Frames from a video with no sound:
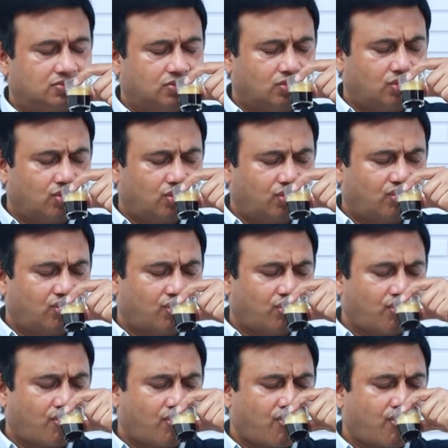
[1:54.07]

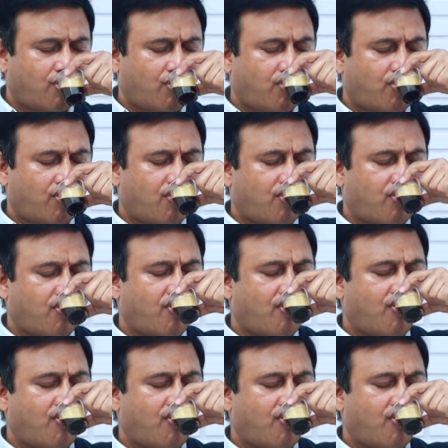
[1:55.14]
Nobody speaks.